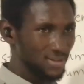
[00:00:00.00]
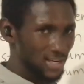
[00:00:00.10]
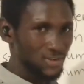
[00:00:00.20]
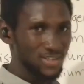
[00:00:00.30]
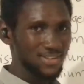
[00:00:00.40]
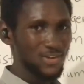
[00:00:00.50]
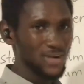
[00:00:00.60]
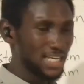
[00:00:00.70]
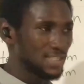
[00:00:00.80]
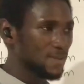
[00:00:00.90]
Interesting,
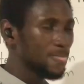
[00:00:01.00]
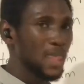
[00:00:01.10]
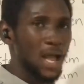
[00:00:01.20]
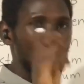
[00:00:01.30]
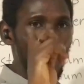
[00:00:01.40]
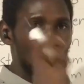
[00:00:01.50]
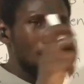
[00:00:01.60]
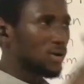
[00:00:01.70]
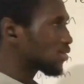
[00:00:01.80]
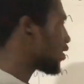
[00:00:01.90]
right? One
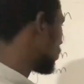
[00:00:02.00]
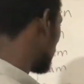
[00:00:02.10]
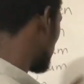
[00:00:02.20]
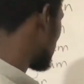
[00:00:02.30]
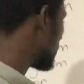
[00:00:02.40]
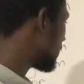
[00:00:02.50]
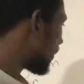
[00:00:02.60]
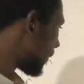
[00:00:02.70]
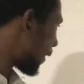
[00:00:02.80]
more thing on this.